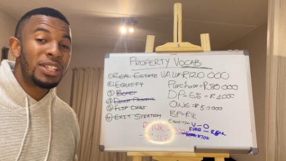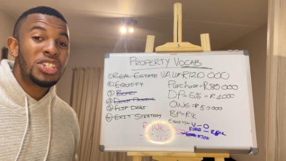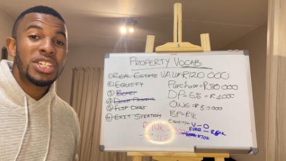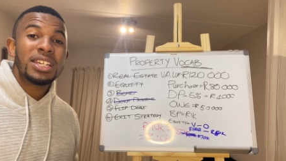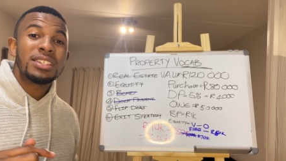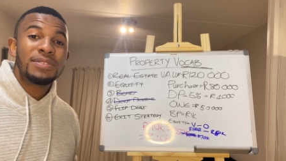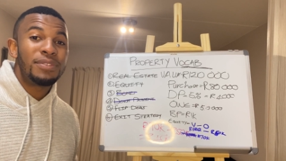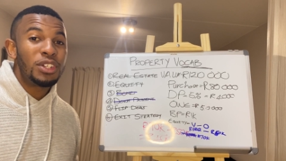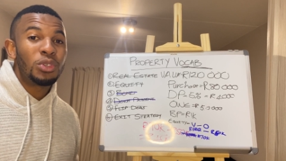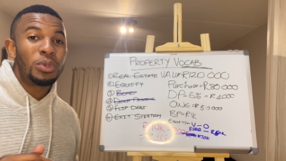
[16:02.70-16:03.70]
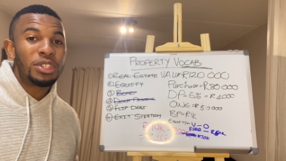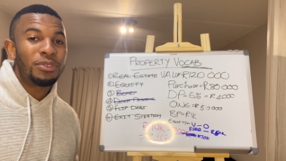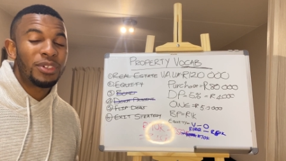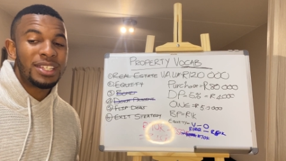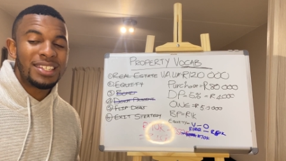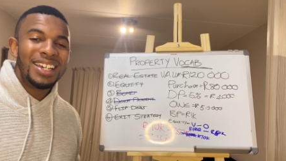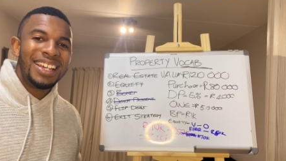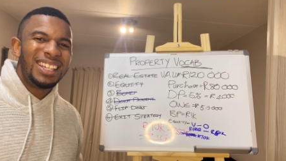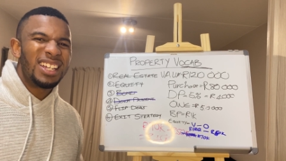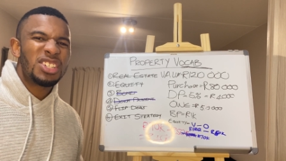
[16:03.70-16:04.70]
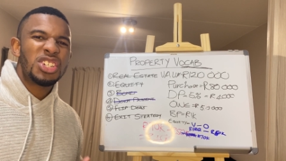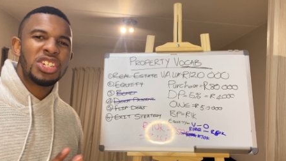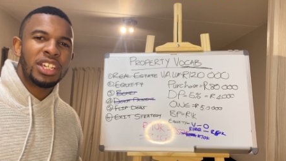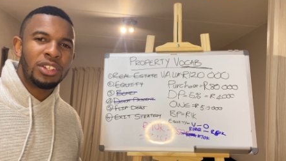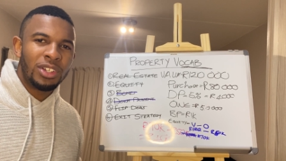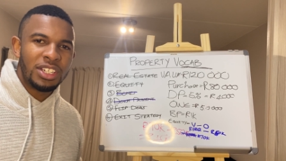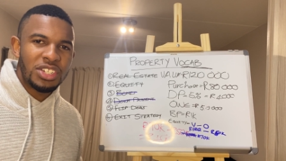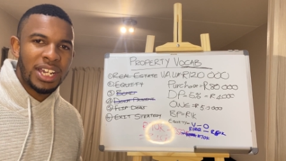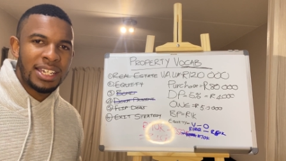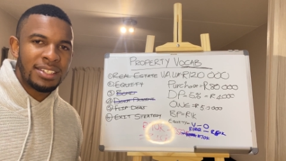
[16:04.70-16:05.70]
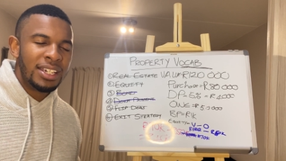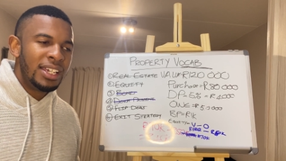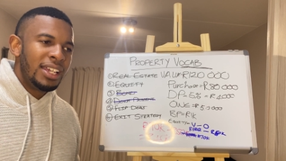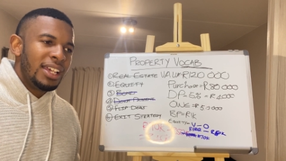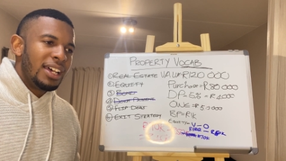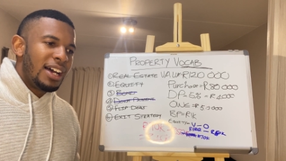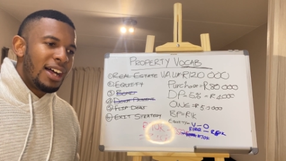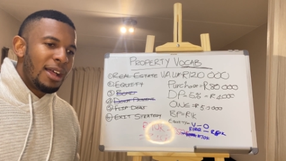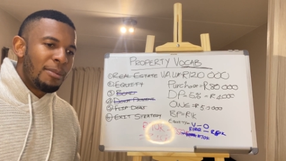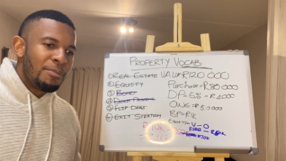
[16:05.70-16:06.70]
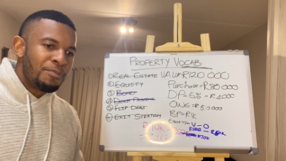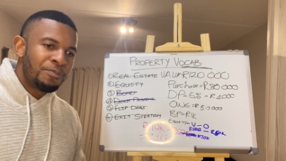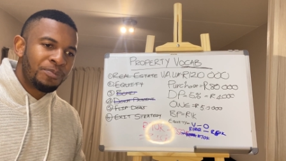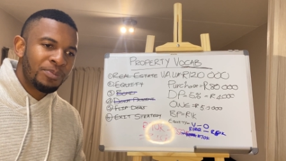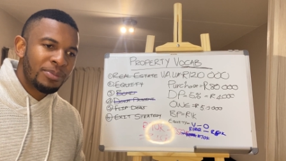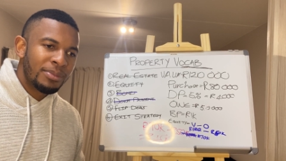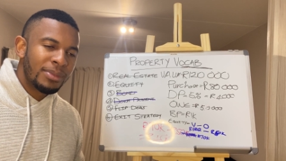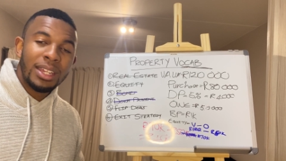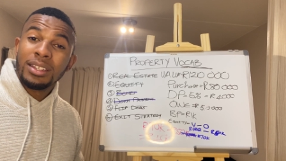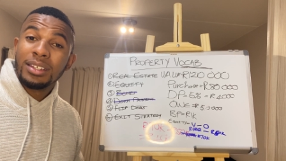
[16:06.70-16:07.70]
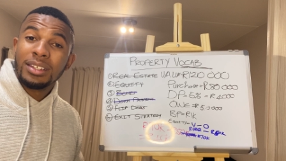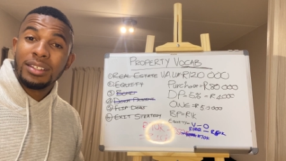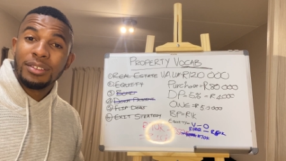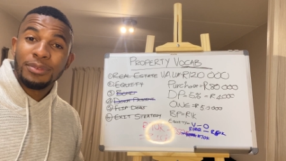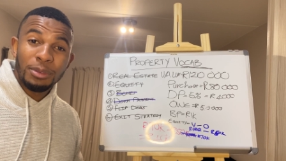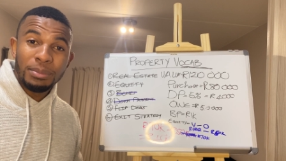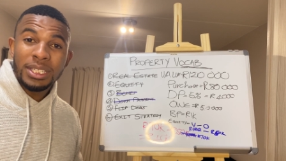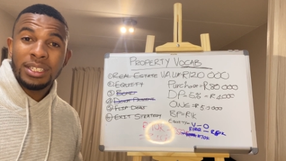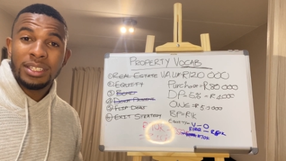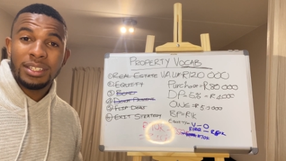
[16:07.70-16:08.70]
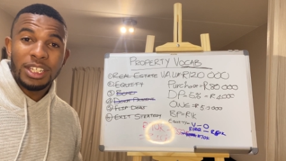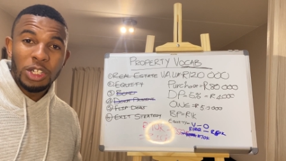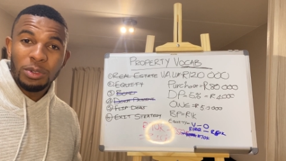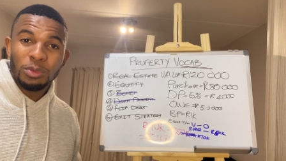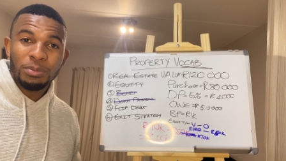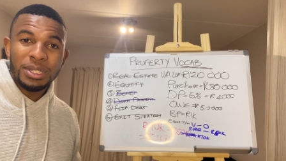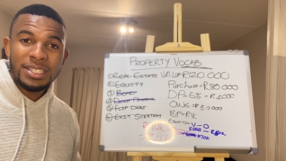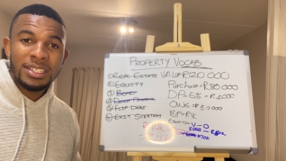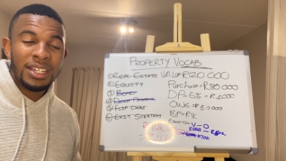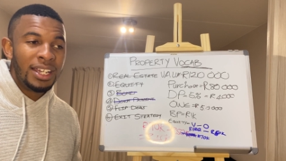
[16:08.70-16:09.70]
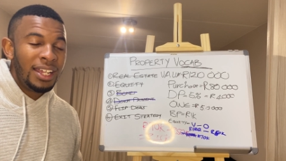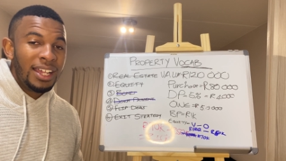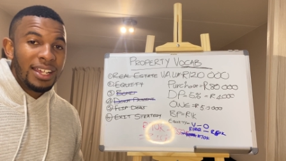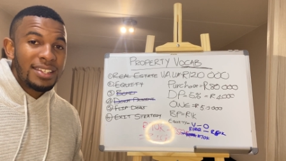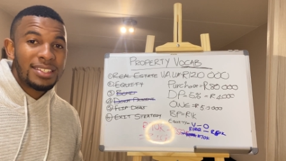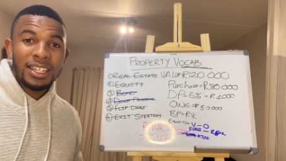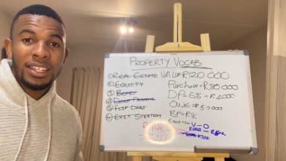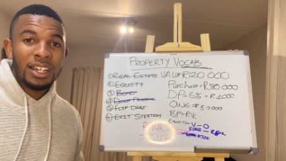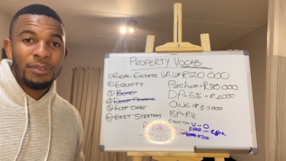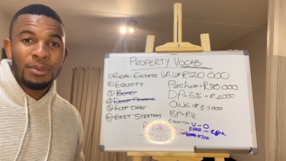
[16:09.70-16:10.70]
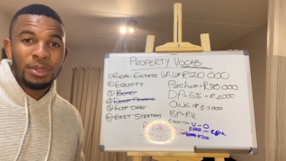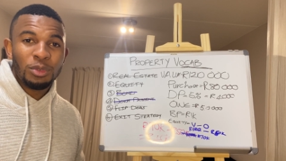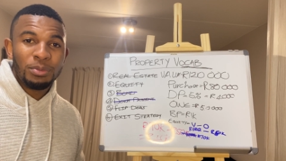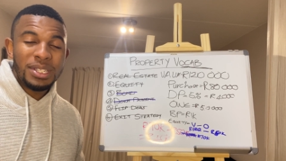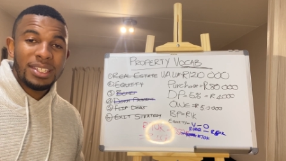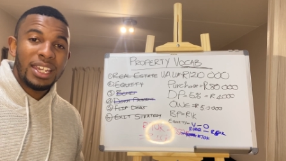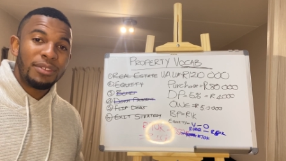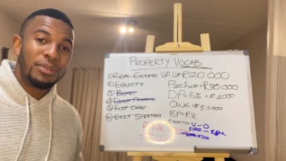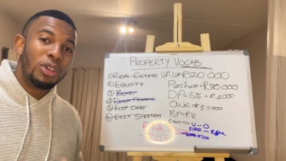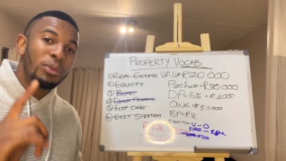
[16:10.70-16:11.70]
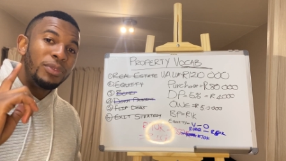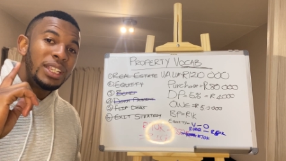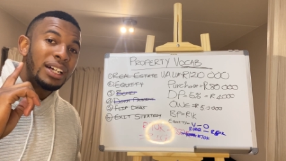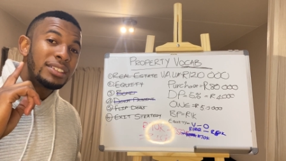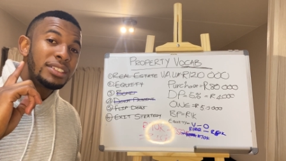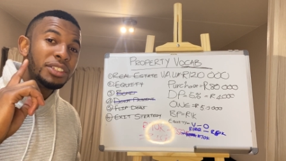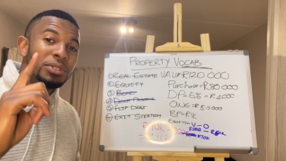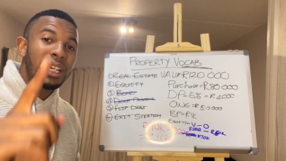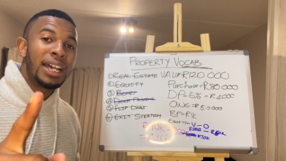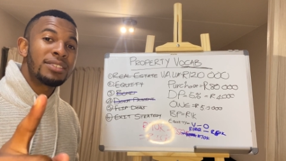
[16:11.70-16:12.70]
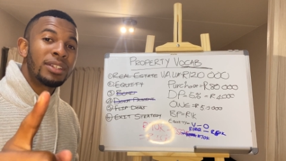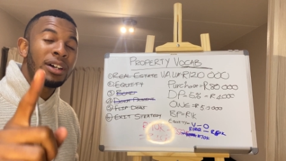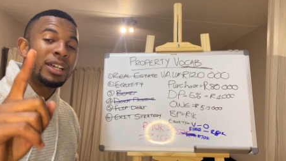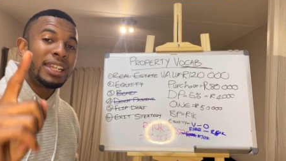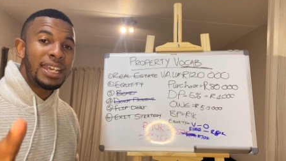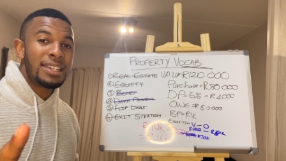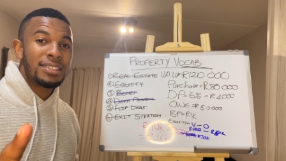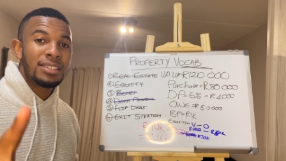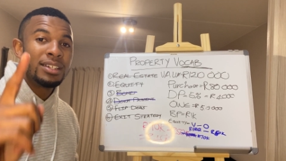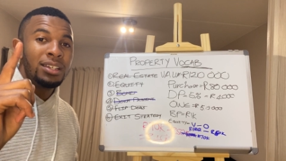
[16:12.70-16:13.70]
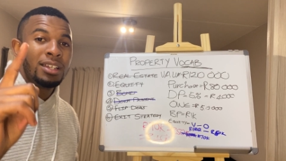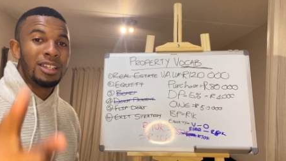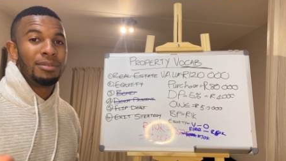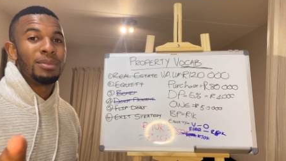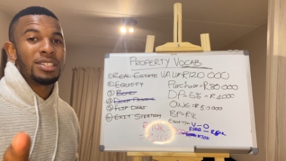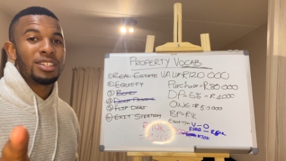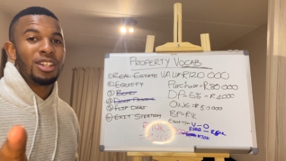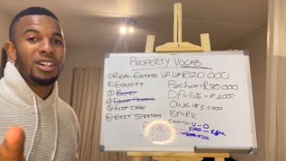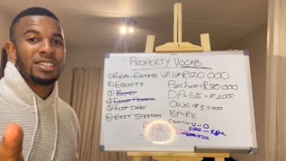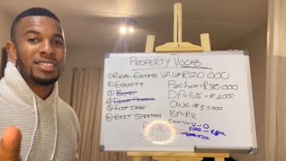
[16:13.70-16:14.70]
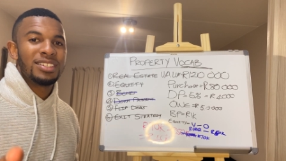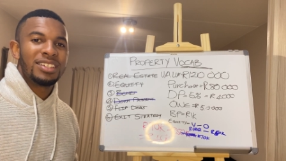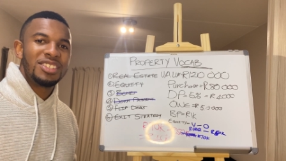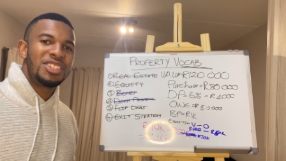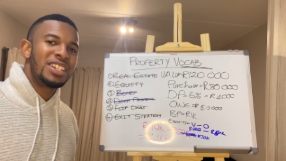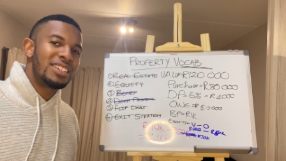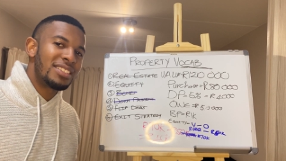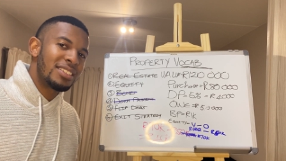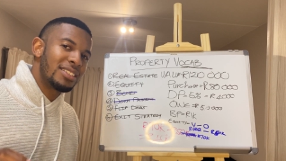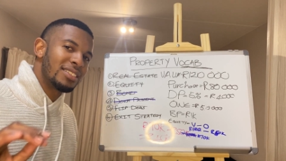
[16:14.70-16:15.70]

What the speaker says: and share this video with your friends. Let's share knowledge, guys. From me, MoBeast, signing out from the MoBeast Cave. Hopefully I'll see you guys on our next masterclass. Cheers.